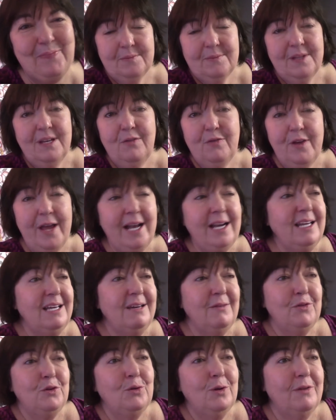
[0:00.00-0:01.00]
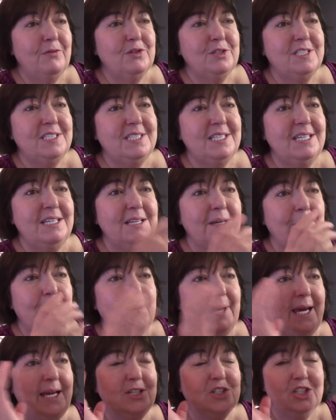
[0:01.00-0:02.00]
If any of you ever see the
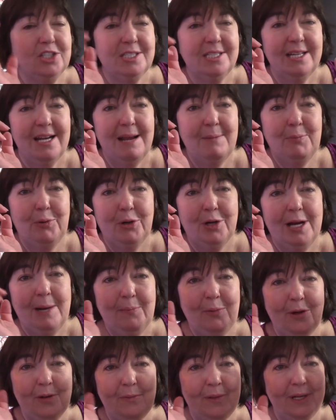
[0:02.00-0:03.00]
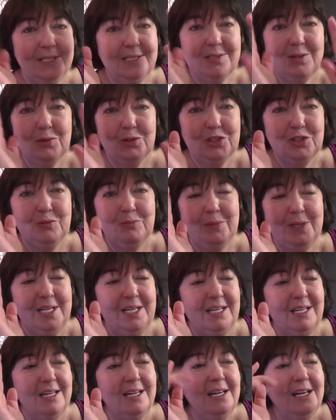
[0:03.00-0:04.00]
pages that I put up on my social
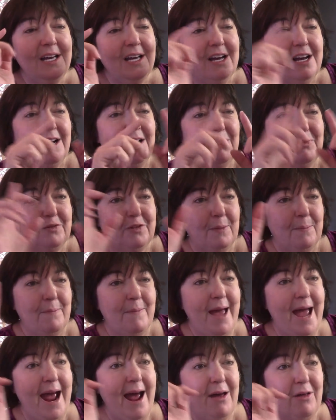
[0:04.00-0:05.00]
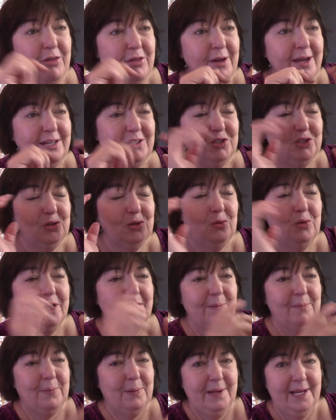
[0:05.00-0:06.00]
media of the math I do when
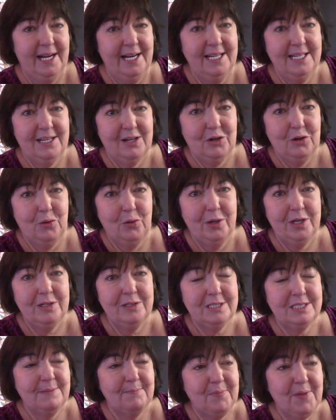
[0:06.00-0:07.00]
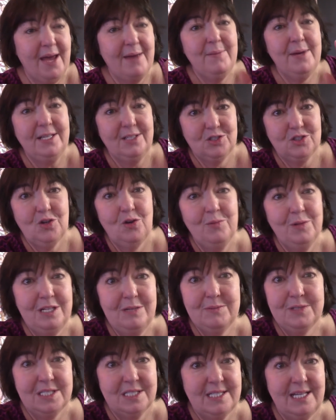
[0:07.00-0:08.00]
I'm planning a quilt, I make so
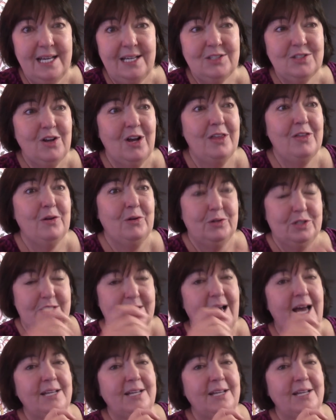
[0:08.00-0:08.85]
many mistakes on those.